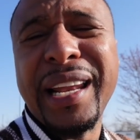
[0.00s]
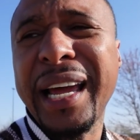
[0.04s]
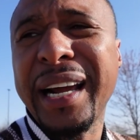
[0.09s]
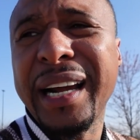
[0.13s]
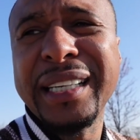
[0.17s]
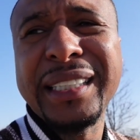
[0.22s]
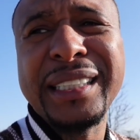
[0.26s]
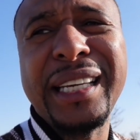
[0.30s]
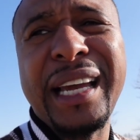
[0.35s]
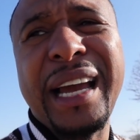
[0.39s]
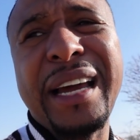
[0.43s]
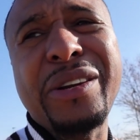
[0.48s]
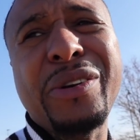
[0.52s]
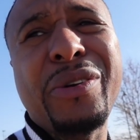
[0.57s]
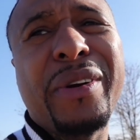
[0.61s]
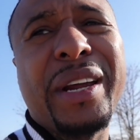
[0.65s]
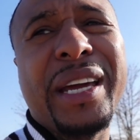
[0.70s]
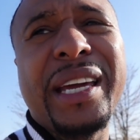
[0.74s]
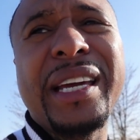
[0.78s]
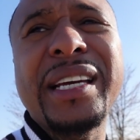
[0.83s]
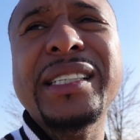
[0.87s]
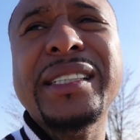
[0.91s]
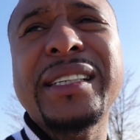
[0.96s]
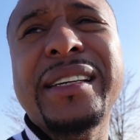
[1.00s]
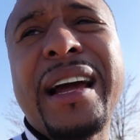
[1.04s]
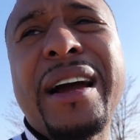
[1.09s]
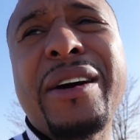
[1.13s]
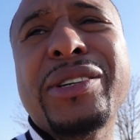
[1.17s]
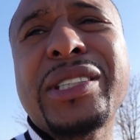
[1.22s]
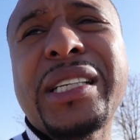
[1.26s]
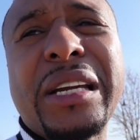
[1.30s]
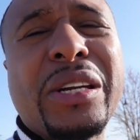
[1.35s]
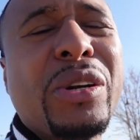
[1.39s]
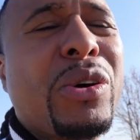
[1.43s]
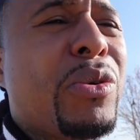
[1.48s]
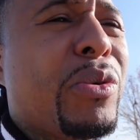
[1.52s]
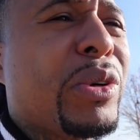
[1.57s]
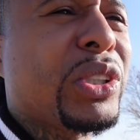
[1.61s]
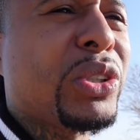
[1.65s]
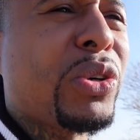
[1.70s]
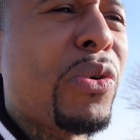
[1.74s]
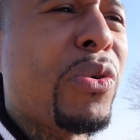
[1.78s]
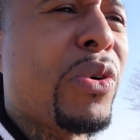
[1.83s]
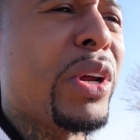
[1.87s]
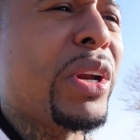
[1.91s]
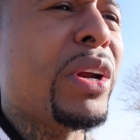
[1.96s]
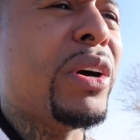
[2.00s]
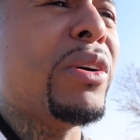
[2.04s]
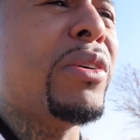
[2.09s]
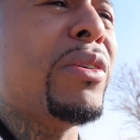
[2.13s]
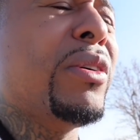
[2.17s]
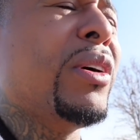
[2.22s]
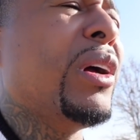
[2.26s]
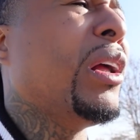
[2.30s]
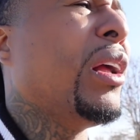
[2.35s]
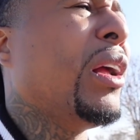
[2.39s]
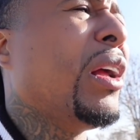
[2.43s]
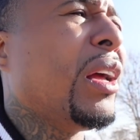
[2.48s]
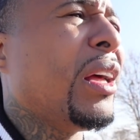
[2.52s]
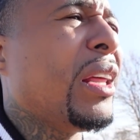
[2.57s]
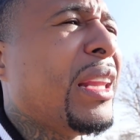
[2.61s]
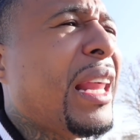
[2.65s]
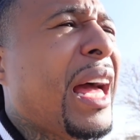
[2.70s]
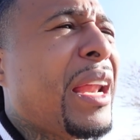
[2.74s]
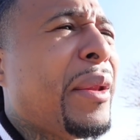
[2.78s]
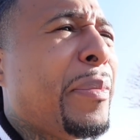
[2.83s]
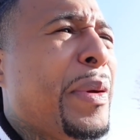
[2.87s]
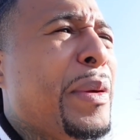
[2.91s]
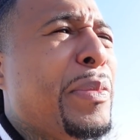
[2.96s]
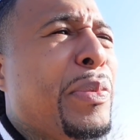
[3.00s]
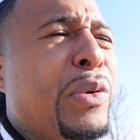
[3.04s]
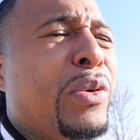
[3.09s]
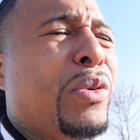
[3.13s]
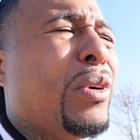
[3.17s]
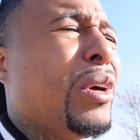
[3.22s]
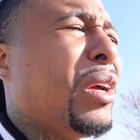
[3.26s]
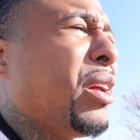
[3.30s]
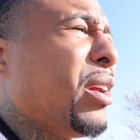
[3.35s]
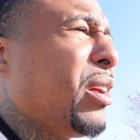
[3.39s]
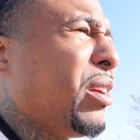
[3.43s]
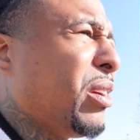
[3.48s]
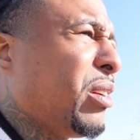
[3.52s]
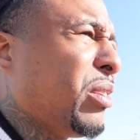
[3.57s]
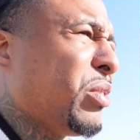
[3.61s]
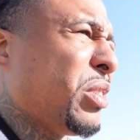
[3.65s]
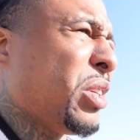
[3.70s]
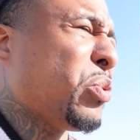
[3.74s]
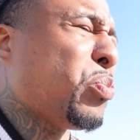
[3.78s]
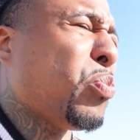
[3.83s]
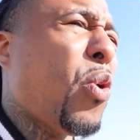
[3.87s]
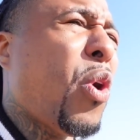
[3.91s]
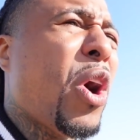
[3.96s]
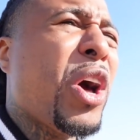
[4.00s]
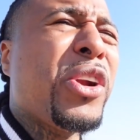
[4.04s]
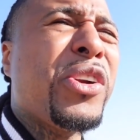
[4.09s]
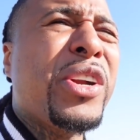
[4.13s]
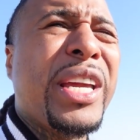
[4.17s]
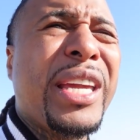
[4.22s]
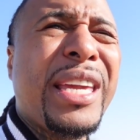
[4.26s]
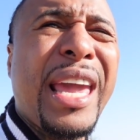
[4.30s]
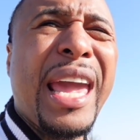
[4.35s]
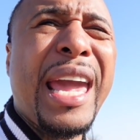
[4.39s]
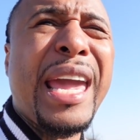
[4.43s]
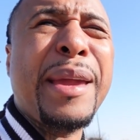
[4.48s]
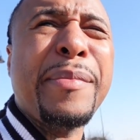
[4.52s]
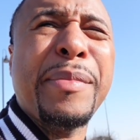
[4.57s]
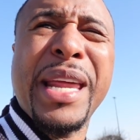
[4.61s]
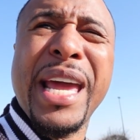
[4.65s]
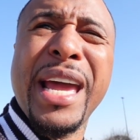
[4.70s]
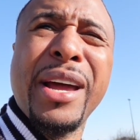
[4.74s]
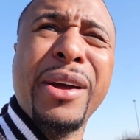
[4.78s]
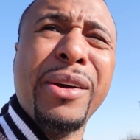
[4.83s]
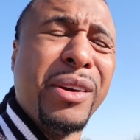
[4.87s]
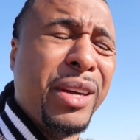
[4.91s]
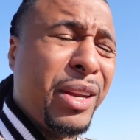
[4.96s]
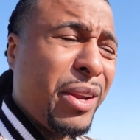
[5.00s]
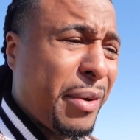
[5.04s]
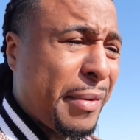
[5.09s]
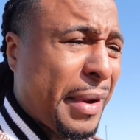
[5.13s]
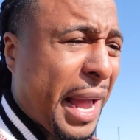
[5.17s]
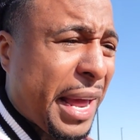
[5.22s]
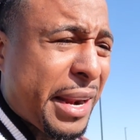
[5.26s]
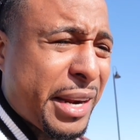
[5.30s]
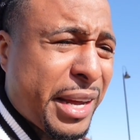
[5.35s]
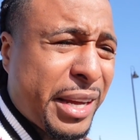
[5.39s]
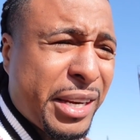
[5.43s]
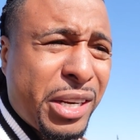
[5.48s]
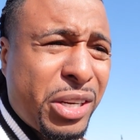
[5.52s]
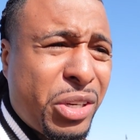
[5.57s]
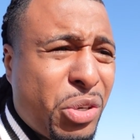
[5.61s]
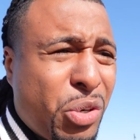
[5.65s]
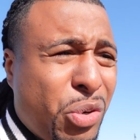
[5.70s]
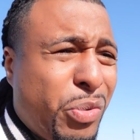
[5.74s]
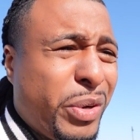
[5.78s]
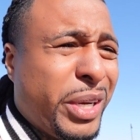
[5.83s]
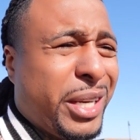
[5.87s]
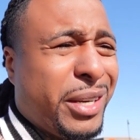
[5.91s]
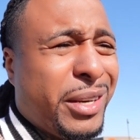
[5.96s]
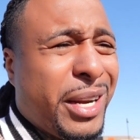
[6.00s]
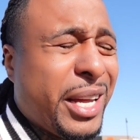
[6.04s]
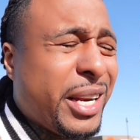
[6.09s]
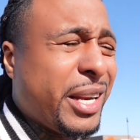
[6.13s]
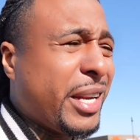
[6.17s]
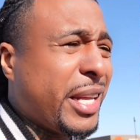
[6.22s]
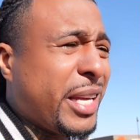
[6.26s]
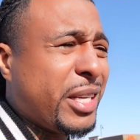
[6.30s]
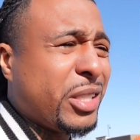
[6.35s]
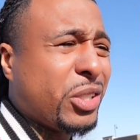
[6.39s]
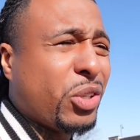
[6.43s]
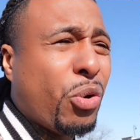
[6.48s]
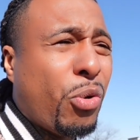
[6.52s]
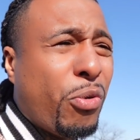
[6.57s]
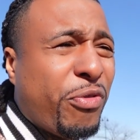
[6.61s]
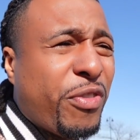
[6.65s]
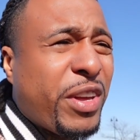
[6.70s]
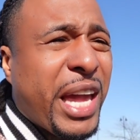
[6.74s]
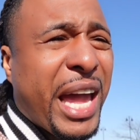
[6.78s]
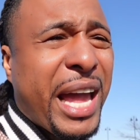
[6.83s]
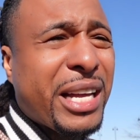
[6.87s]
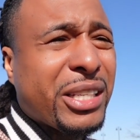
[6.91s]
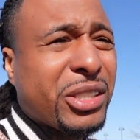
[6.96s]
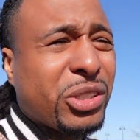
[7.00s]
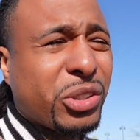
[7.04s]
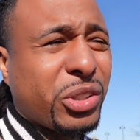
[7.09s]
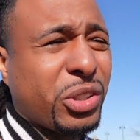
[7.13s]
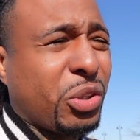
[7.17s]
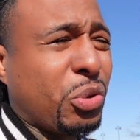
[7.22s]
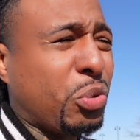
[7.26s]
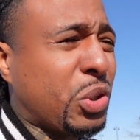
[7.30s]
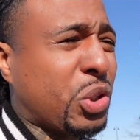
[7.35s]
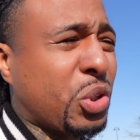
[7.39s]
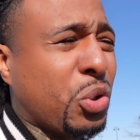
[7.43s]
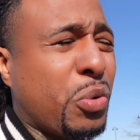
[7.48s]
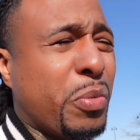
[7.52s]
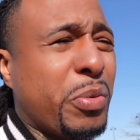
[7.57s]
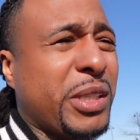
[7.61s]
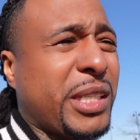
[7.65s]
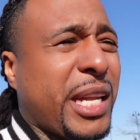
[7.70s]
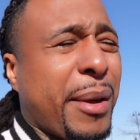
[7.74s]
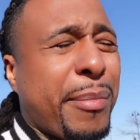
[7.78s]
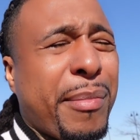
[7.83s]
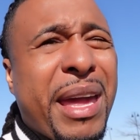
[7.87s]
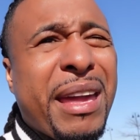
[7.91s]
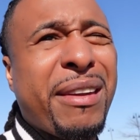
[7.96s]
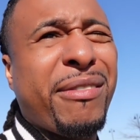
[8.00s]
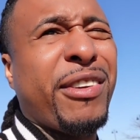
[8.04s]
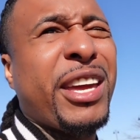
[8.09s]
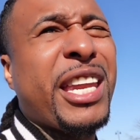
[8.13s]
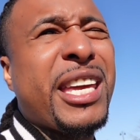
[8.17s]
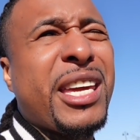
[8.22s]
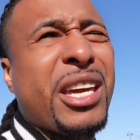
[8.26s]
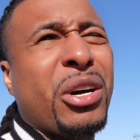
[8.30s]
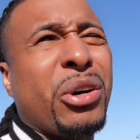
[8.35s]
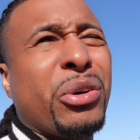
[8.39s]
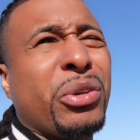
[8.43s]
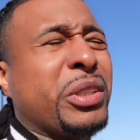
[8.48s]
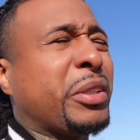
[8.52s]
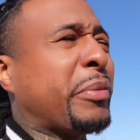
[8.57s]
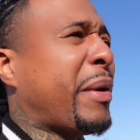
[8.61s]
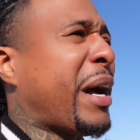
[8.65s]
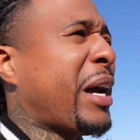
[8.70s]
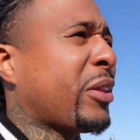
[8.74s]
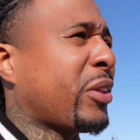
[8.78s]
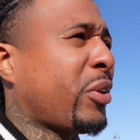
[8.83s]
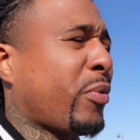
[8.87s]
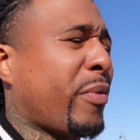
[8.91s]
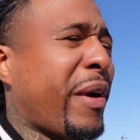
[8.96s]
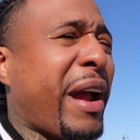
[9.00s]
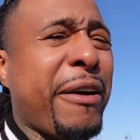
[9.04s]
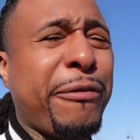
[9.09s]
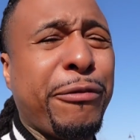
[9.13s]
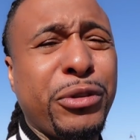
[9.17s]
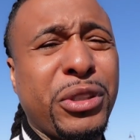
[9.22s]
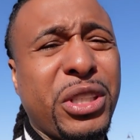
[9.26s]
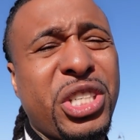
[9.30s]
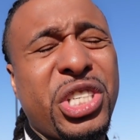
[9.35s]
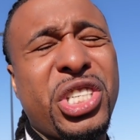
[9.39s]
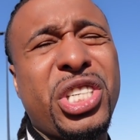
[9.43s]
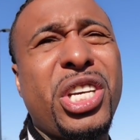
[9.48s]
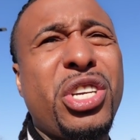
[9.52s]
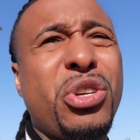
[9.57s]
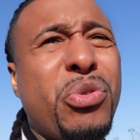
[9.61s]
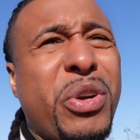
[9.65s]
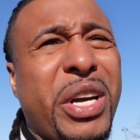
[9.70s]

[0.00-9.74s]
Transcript: Like I said, I know the ins and outs. I know what's going on. A lot of people just water the game down. It don't got nothing to do with none of these goofy ass YouTubers that make videos about the raffles and shit.